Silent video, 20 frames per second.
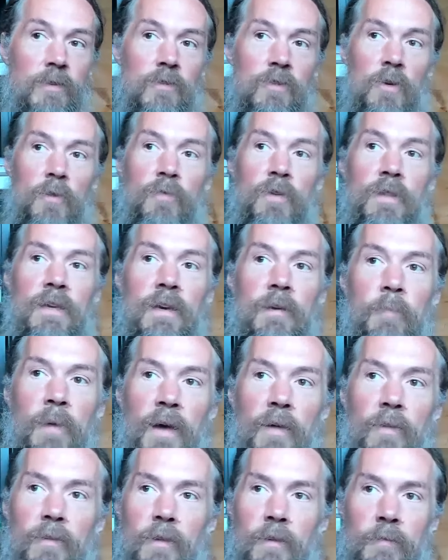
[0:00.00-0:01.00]
So if you think
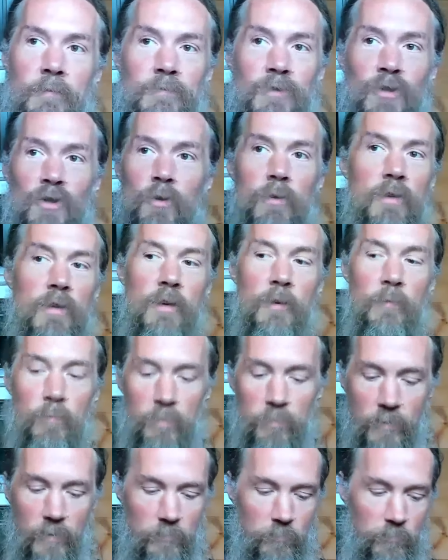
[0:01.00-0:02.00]
about, I'm sure
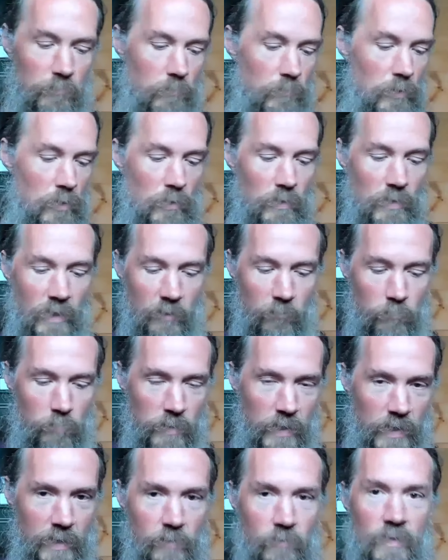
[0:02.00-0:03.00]
you can think of
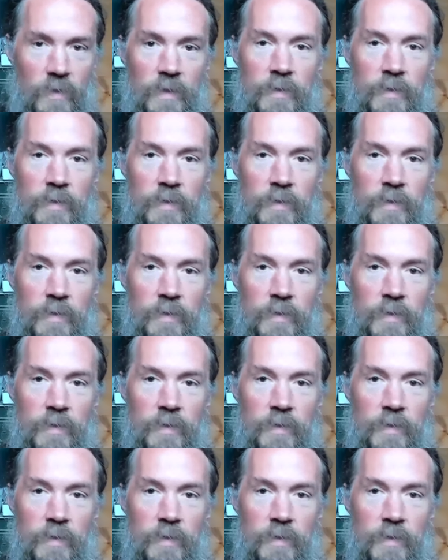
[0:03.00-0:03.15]
plenty of